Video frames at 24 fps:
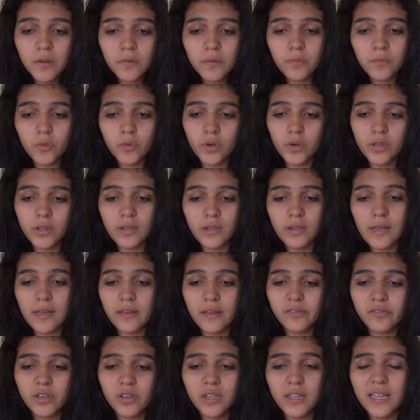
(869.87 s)
the
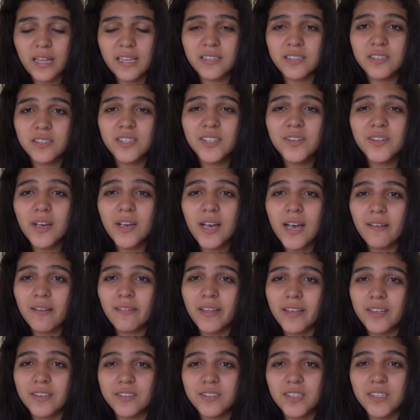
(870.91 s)
extra classes that you have,
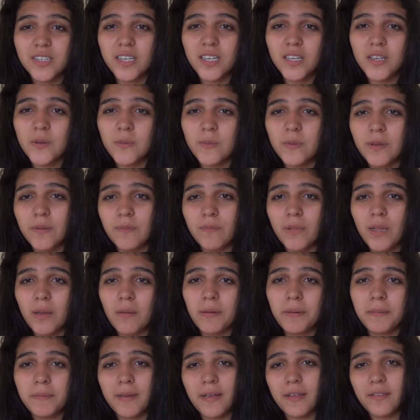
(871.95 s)
like gym and
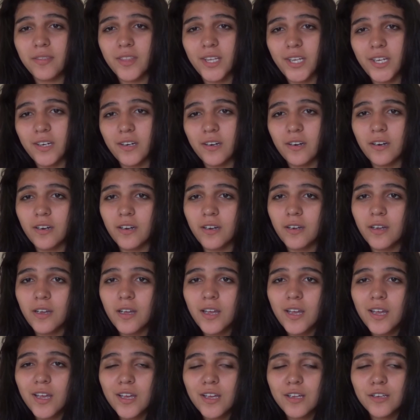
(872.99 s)
blah blah blah, theater,
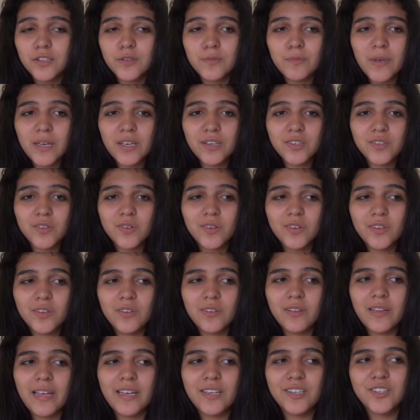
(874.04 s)
make sure
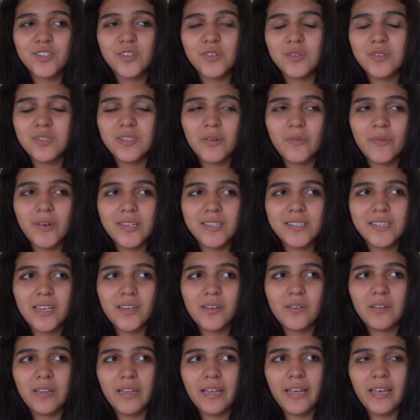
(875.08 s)
you like choose the ones that
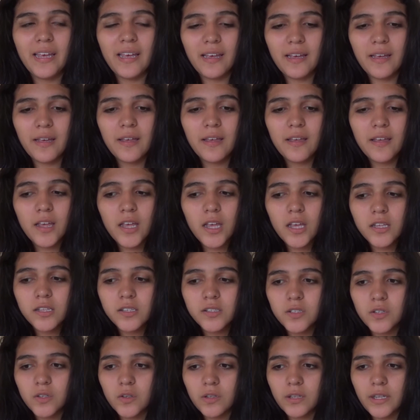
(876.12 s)
you like,
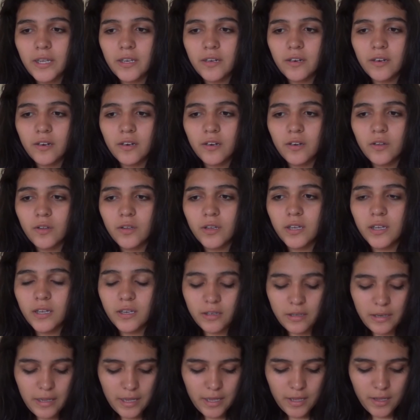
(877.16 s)
so later you
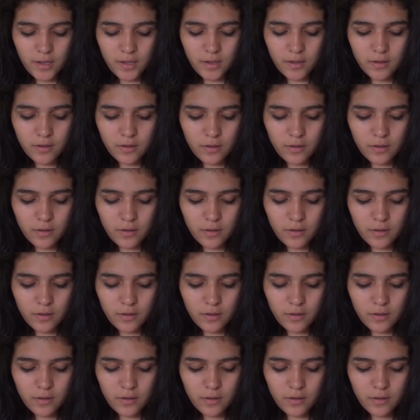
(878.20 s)
can like